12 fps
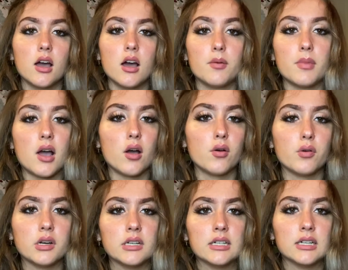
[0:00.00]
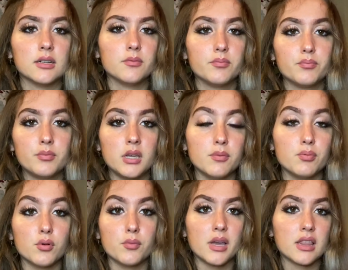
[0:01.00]
um, how
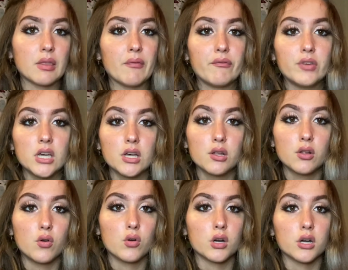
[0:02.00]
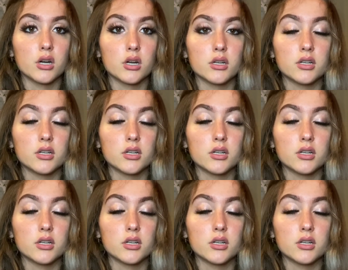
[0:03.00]
people make them feel, or,